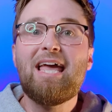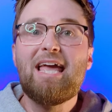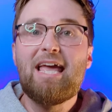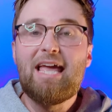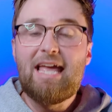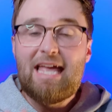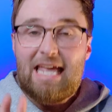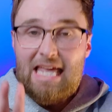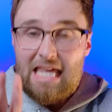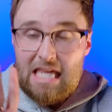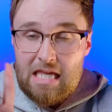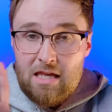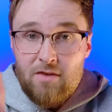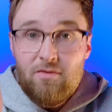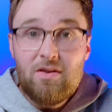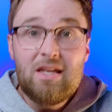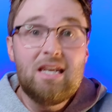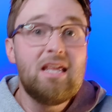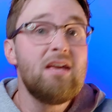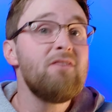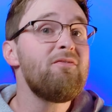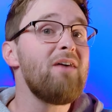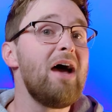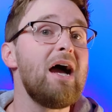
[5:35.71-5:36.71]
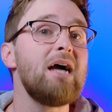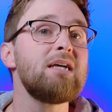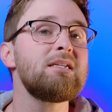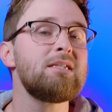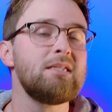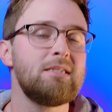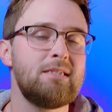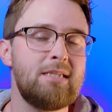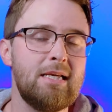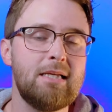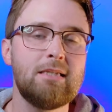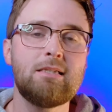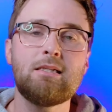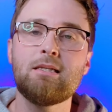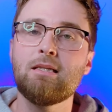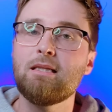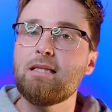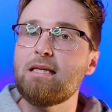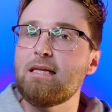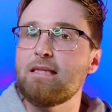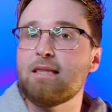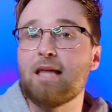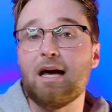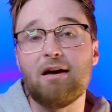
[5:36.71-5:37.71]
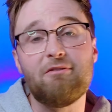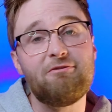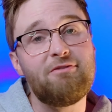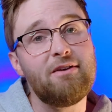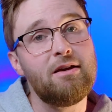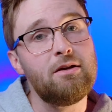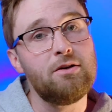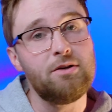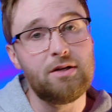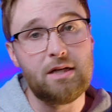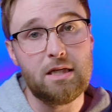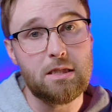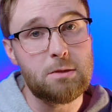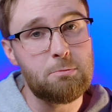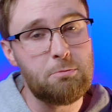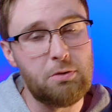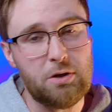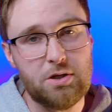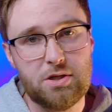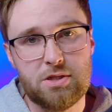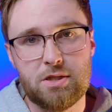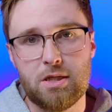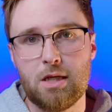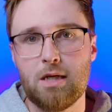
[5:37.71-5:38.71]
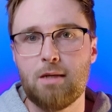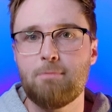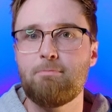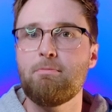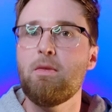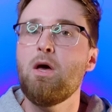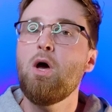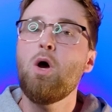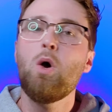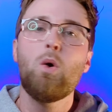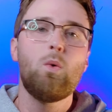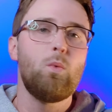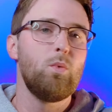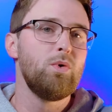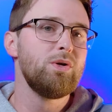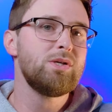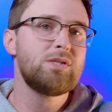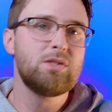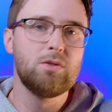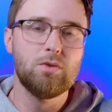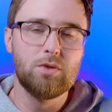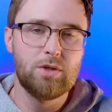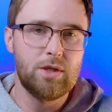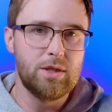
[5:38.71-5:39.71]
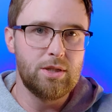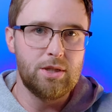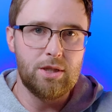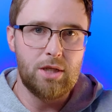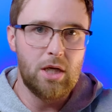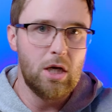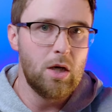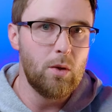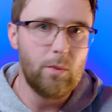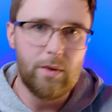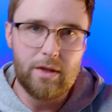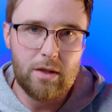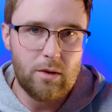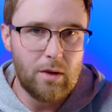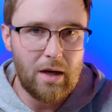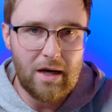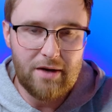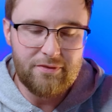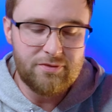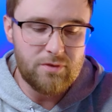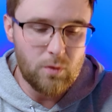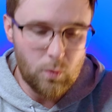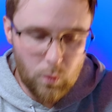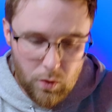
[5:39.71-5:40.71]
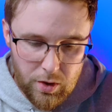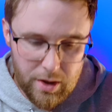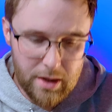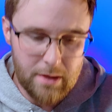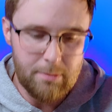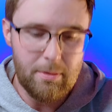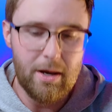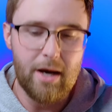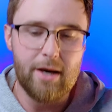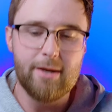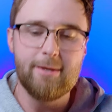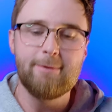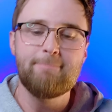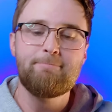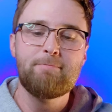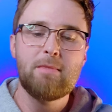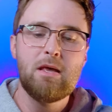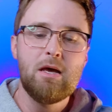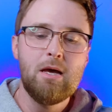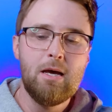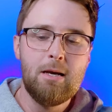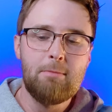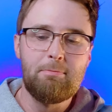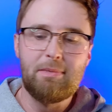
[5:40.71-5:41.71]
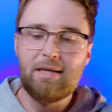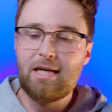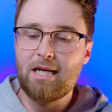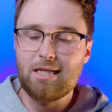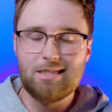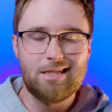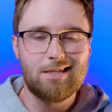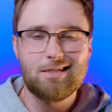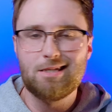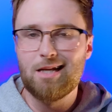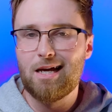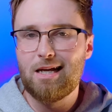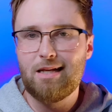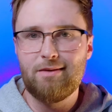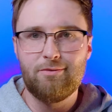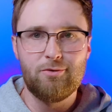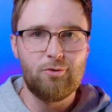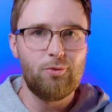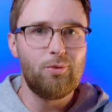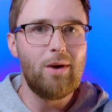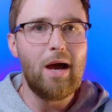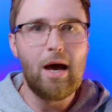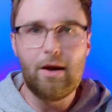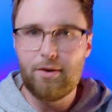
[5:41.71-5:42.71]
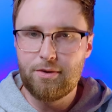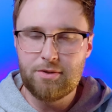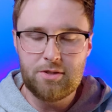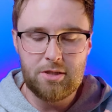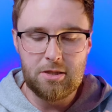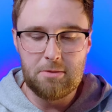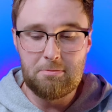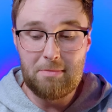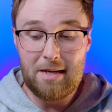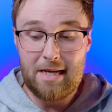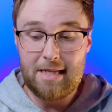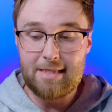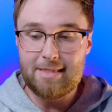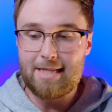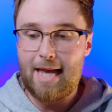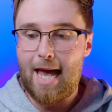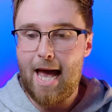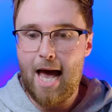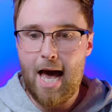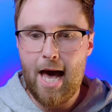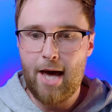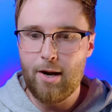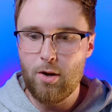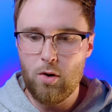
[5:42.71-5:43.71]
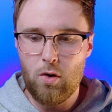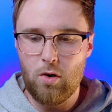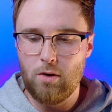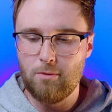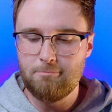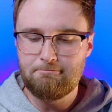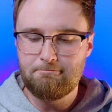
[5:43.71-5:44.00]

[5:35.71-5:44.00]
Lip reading: even if accidentally that fader gets pushed up, we're still good to go. We don't have to worry about it because it's not even routed to the mains at all.